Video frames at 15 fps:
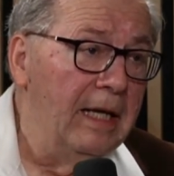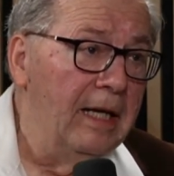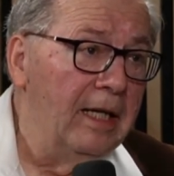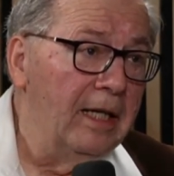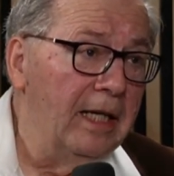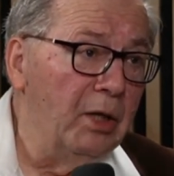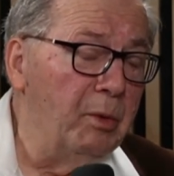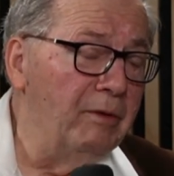
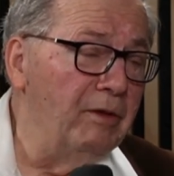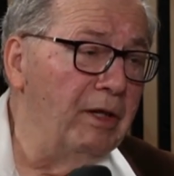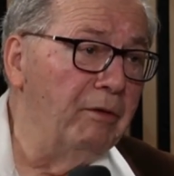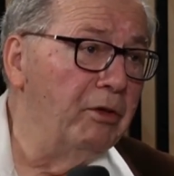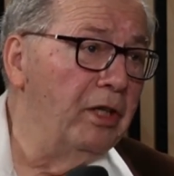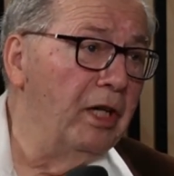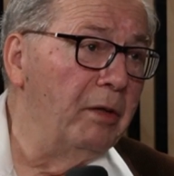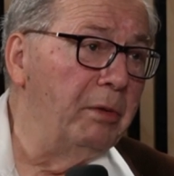like we've
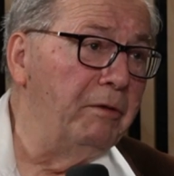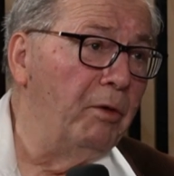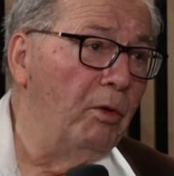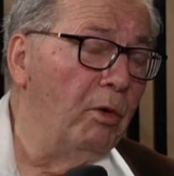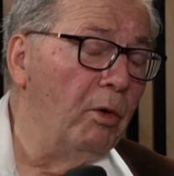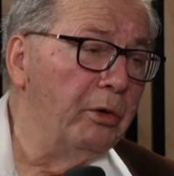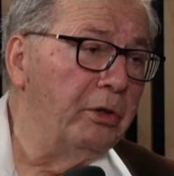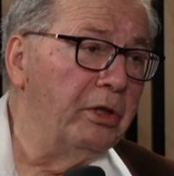never done
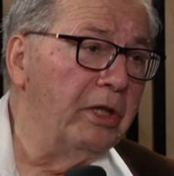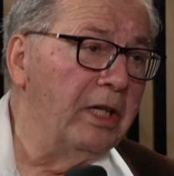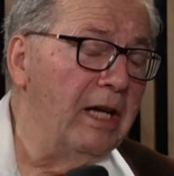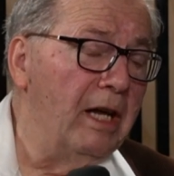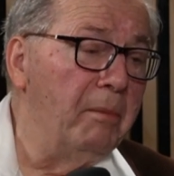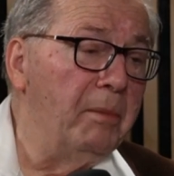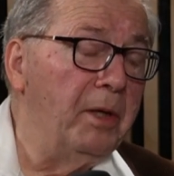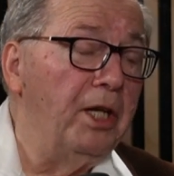before to
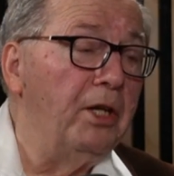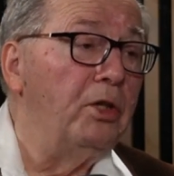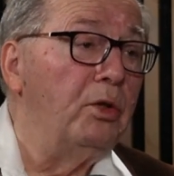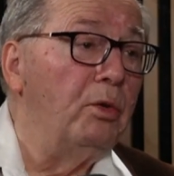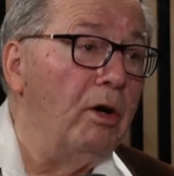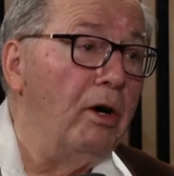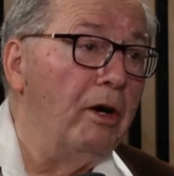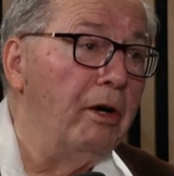come
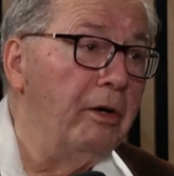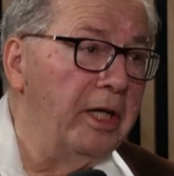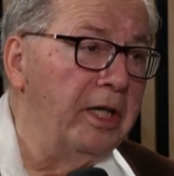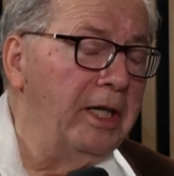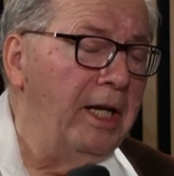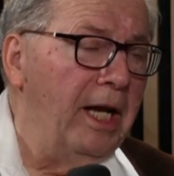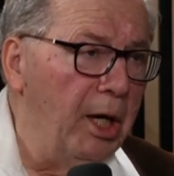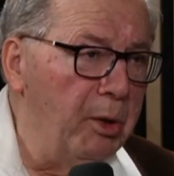into our
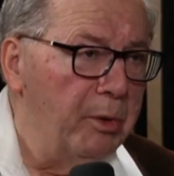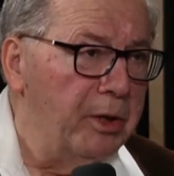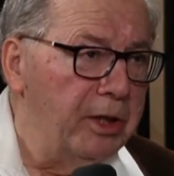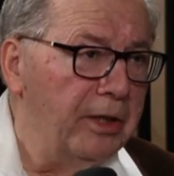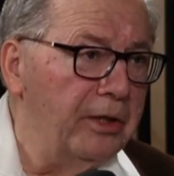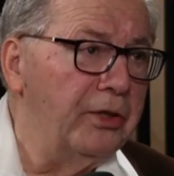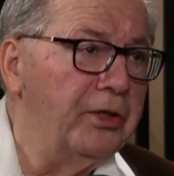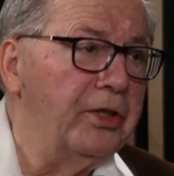
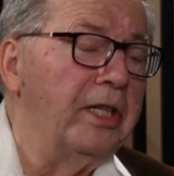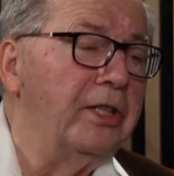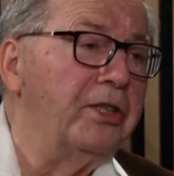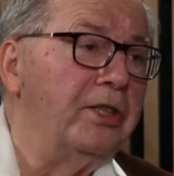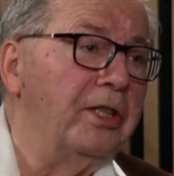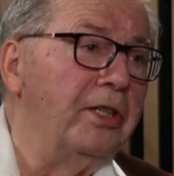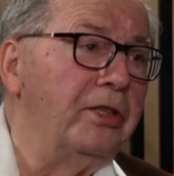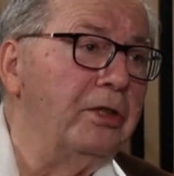inheritance as
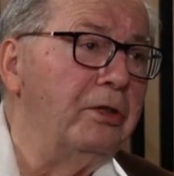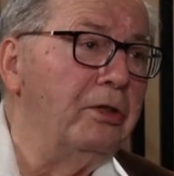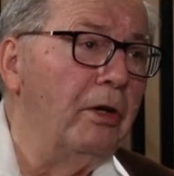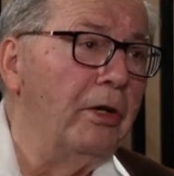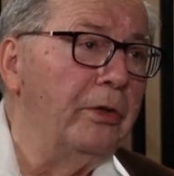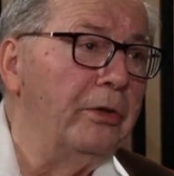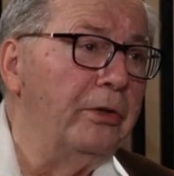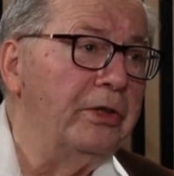sons and
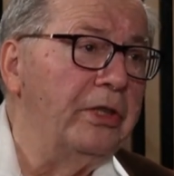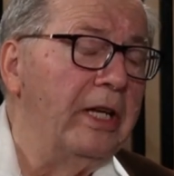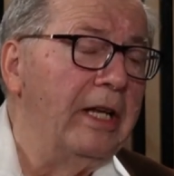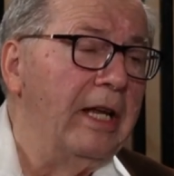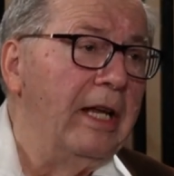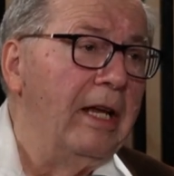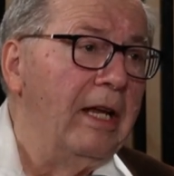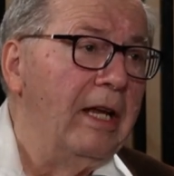daughters
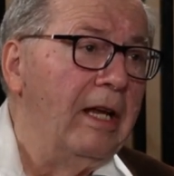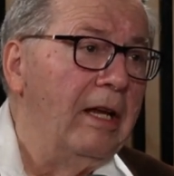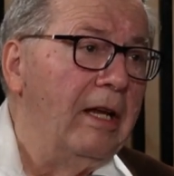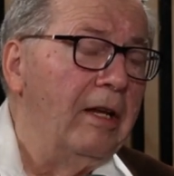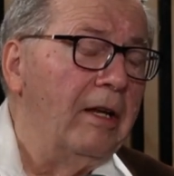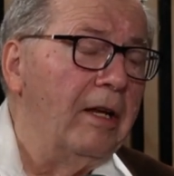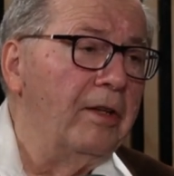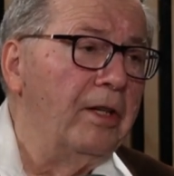
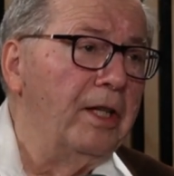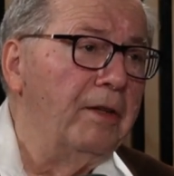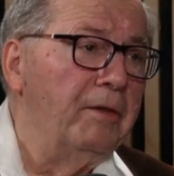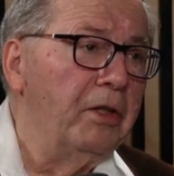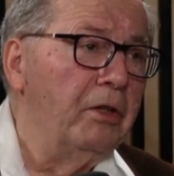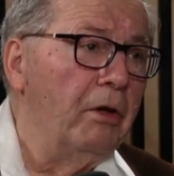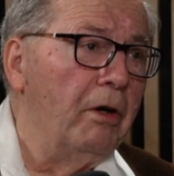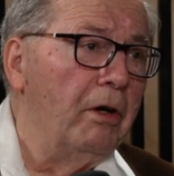of the
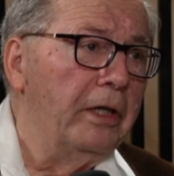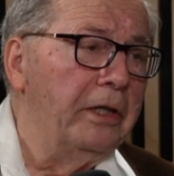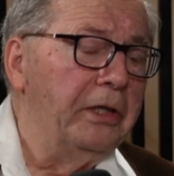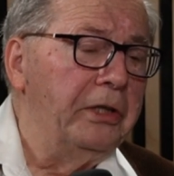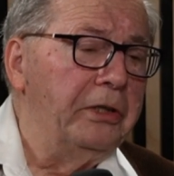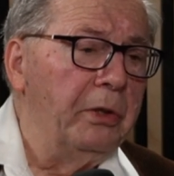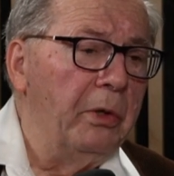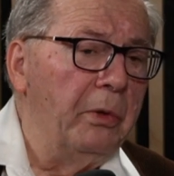living God.
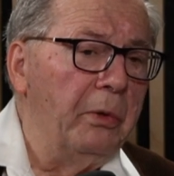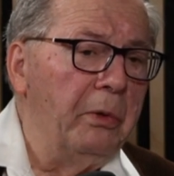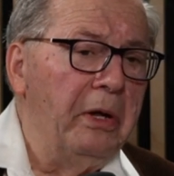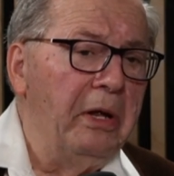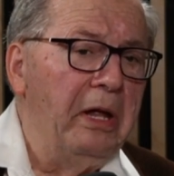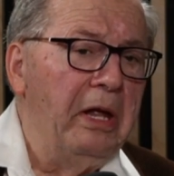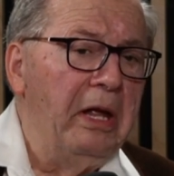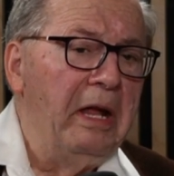So
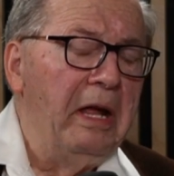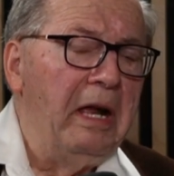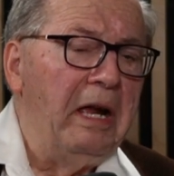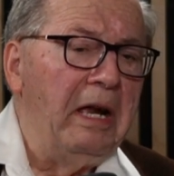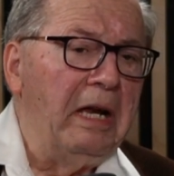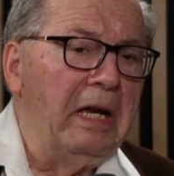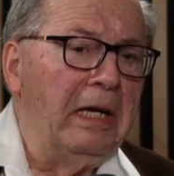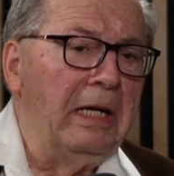
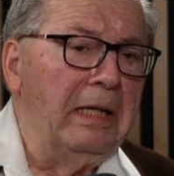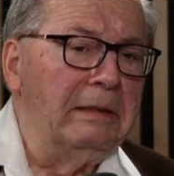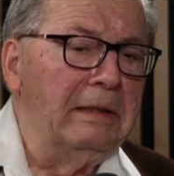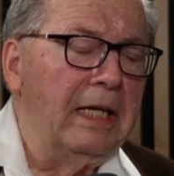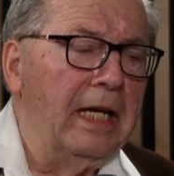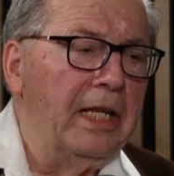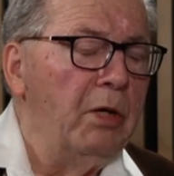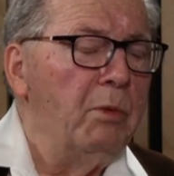uh,
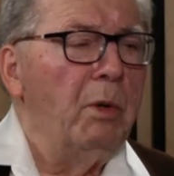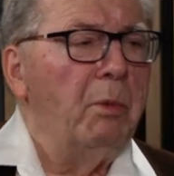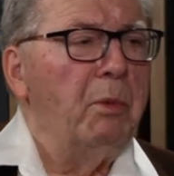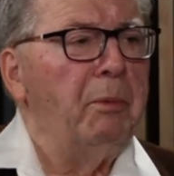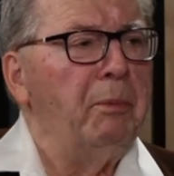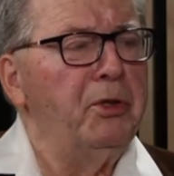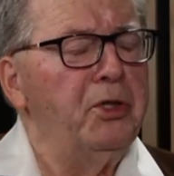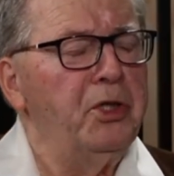I think what
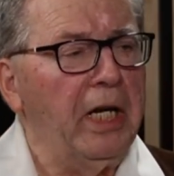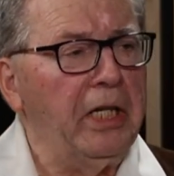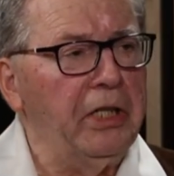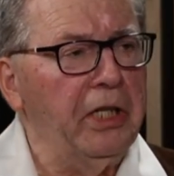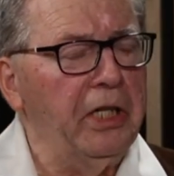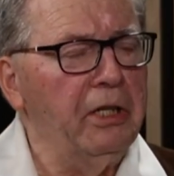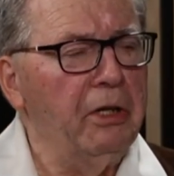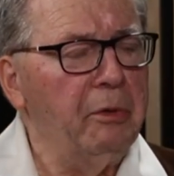we're
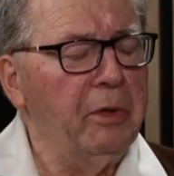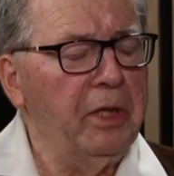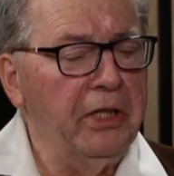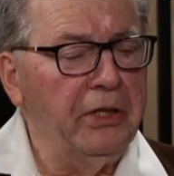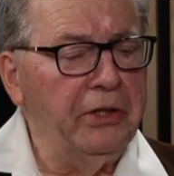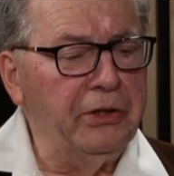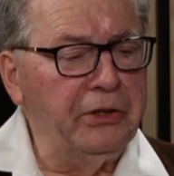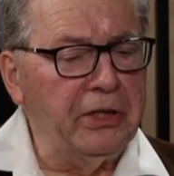projecting there
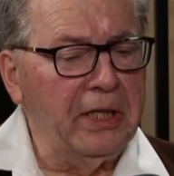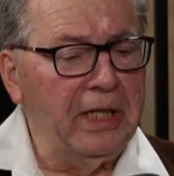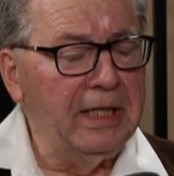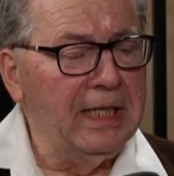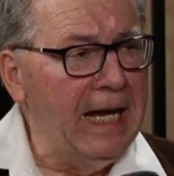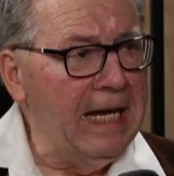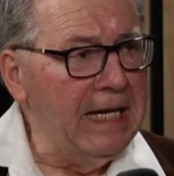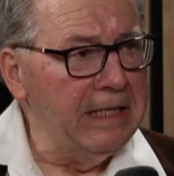is a
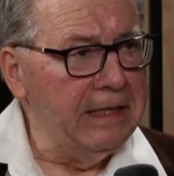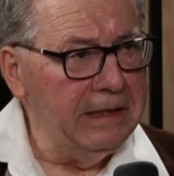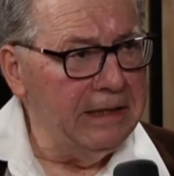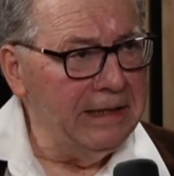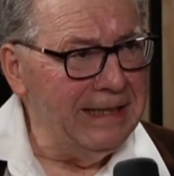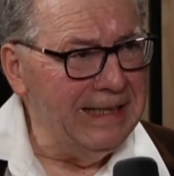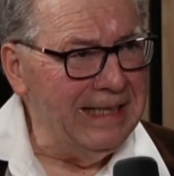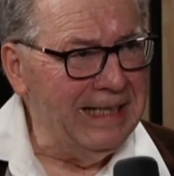land
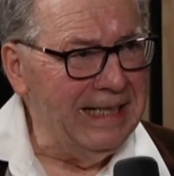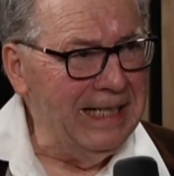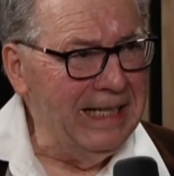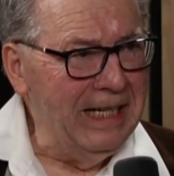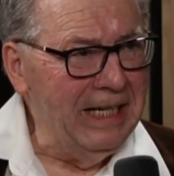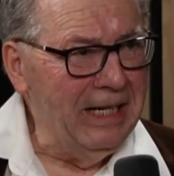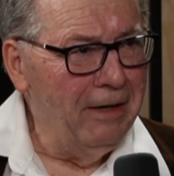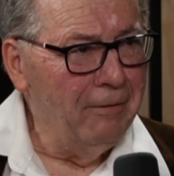
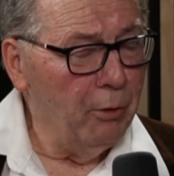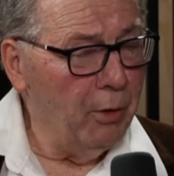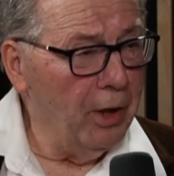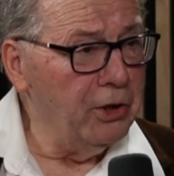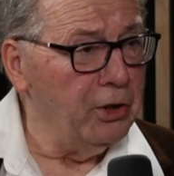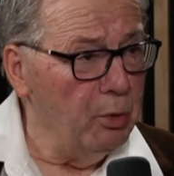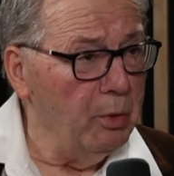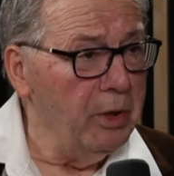for
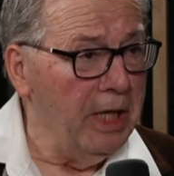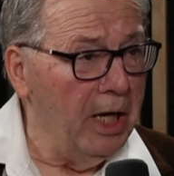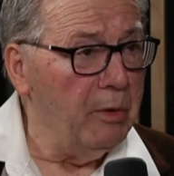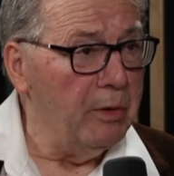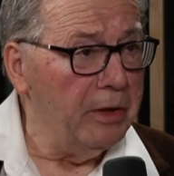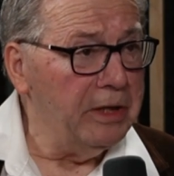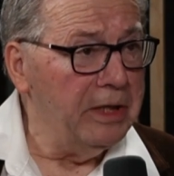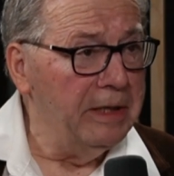us to
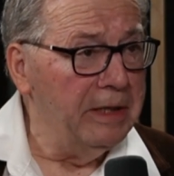inherit,